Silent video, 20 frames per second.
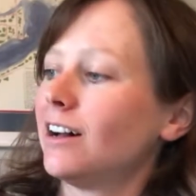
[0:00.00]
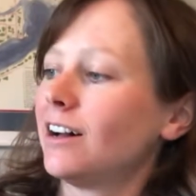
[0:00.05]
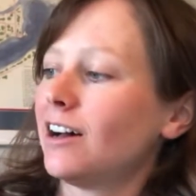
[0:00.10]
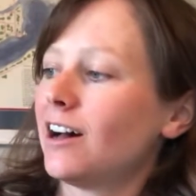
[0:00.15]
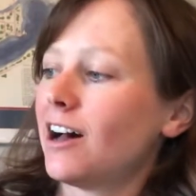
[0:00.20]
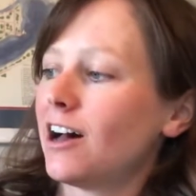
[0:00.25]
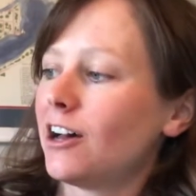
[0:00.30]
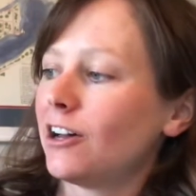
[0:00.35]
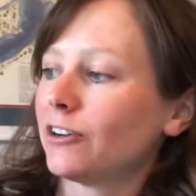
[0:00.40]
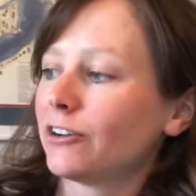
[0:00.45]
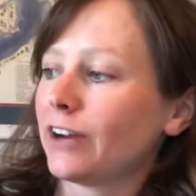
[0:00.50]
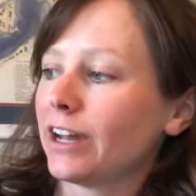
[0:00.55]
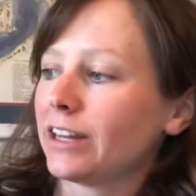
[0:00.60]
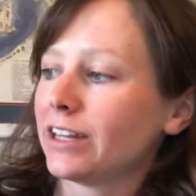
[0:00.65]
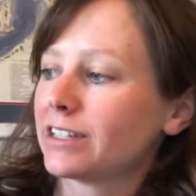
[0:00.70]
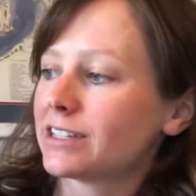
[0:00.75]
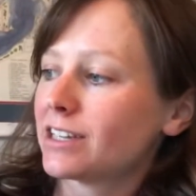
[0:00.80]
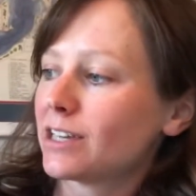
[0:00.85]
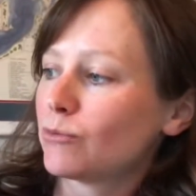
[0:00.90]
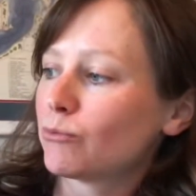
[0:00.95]
All right,
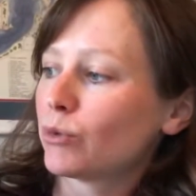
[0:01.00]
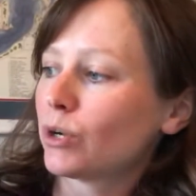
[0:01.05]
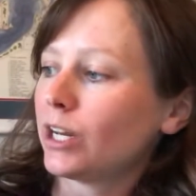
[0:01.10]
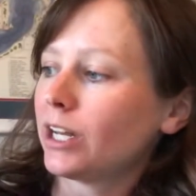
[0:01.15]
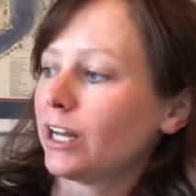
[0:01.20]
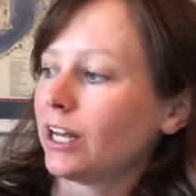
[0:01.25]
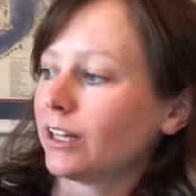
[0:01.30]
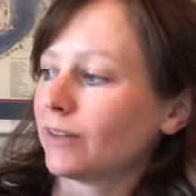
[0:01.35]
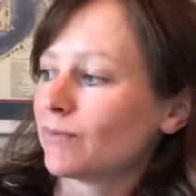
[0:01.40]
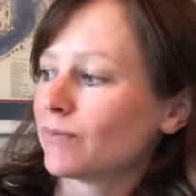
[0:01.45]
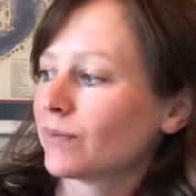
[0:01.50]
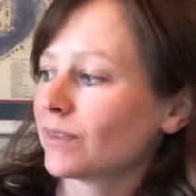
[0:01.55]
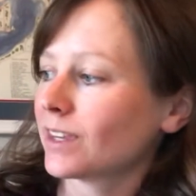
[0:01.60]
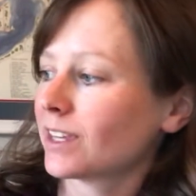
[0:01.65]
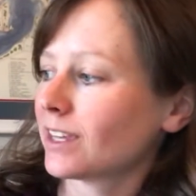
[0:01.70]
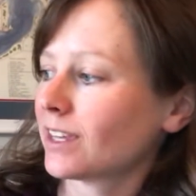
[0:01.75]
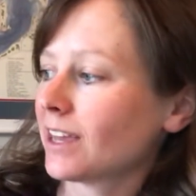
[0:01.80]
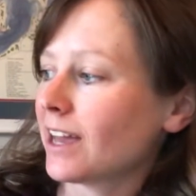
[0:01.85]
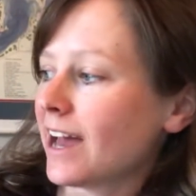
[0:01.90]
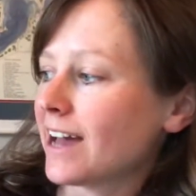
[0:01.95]
let's keep reading.
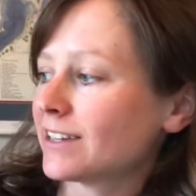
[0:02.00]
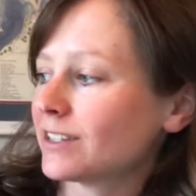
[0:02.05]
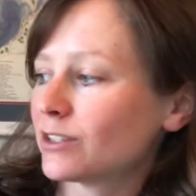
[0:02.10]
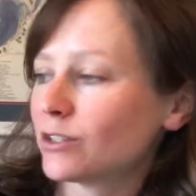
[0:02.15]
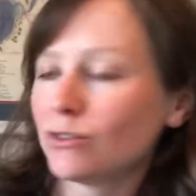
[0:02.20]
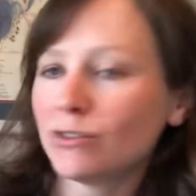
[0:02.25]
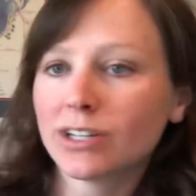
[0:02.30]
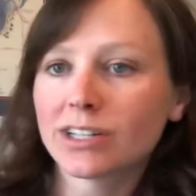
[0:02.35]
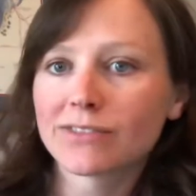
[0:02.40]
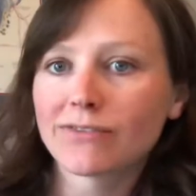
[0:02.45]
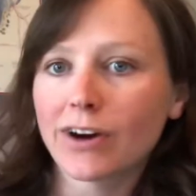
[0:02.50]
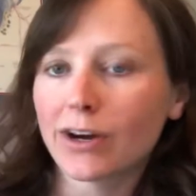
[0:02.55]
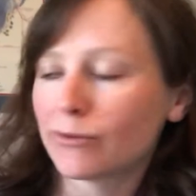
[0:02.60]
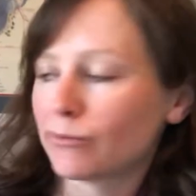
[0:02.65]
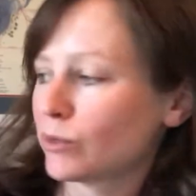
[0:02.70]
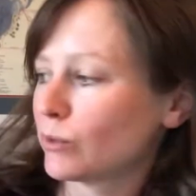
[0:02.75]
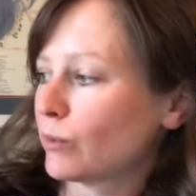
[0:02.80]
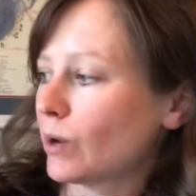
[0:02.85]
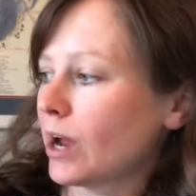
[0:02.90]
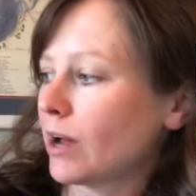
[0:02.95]
As soon as
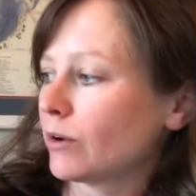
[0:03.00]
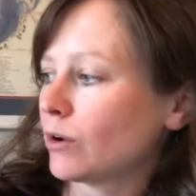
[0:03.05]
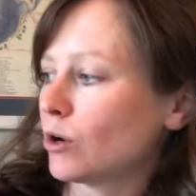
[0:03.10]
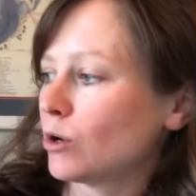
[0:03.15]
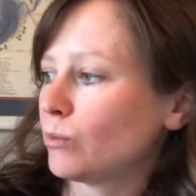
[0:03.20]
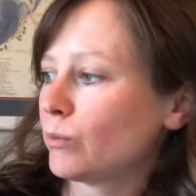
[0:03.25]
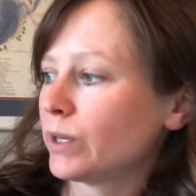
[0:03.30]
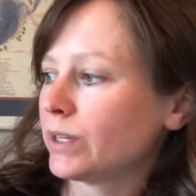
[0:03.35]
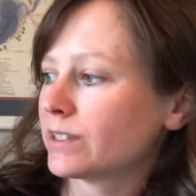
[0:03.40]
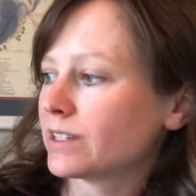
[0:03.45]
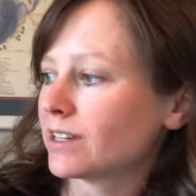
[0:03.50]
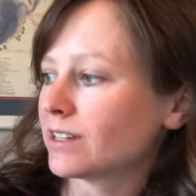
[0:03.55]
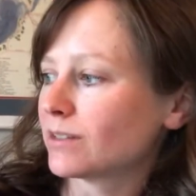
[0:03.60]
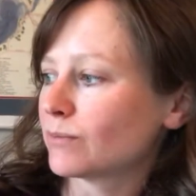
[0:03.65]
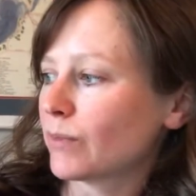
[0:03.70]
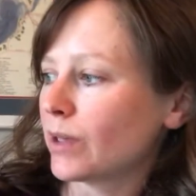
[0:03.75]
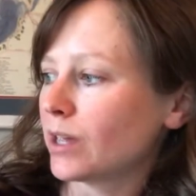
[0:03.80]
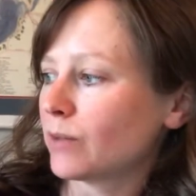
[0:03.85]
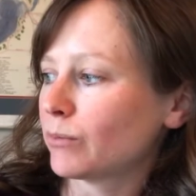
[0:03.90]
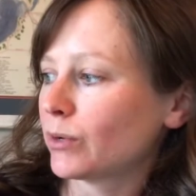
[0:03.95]
Farmer Brown opens his
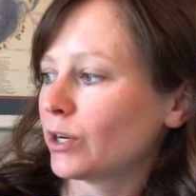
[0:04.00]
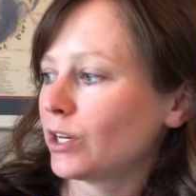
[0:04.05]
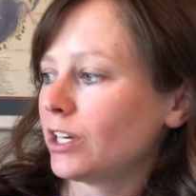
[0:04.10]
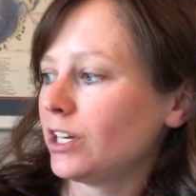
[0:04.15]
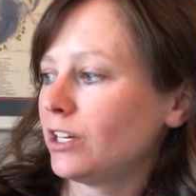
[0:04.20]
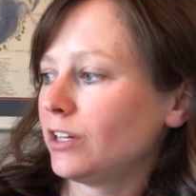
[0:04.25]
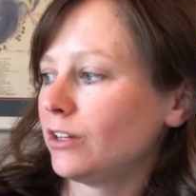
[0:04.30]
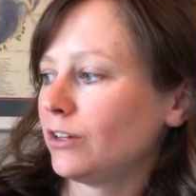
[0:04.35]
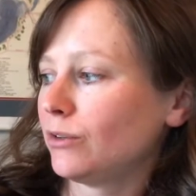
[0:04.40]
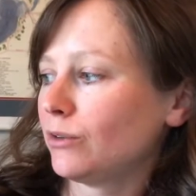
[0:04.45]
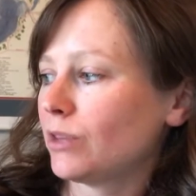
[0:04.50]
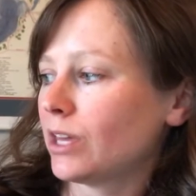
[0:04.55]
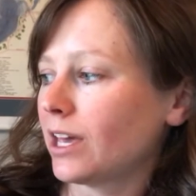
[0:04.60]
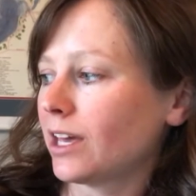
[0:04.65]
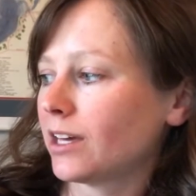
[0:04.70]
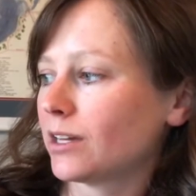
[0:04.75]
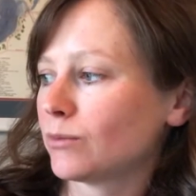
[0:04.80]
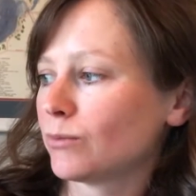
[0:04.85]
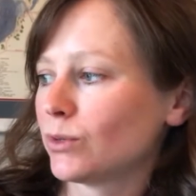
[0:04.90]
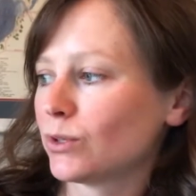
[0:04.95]
paper, he knew the
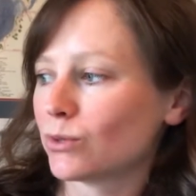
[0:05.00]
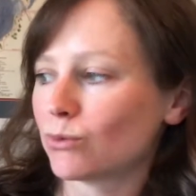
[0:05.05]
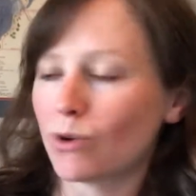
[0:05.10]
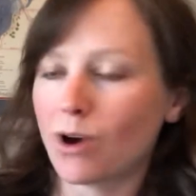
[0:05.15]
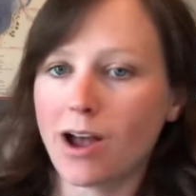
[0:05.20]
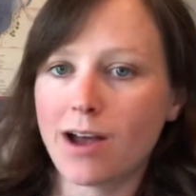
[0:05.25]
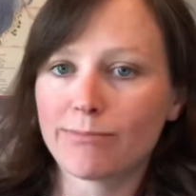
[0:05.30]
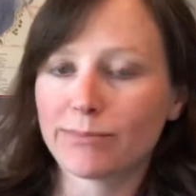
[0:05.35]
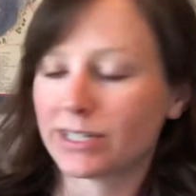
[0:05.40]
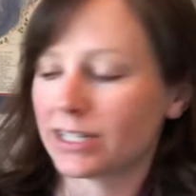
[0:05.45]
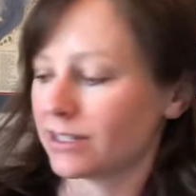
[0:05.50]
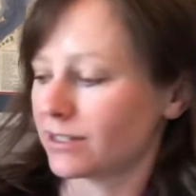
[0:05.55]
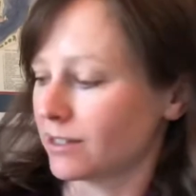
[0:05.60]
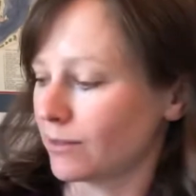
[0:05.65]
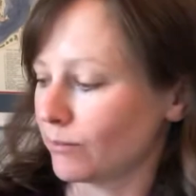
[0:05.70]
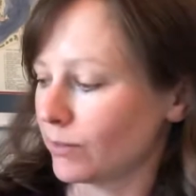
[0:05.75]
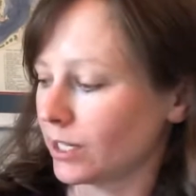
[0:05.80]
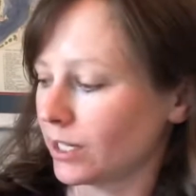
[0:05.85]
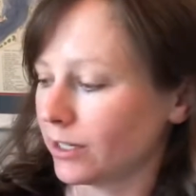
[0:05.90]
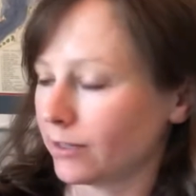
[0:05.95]
animals were up to
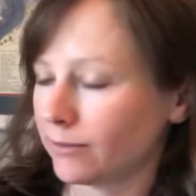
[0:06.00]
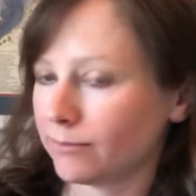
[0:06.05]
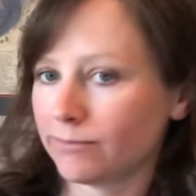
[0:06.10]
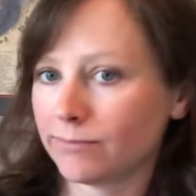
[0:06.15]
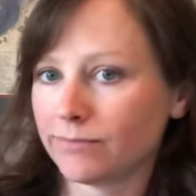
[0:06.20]
something.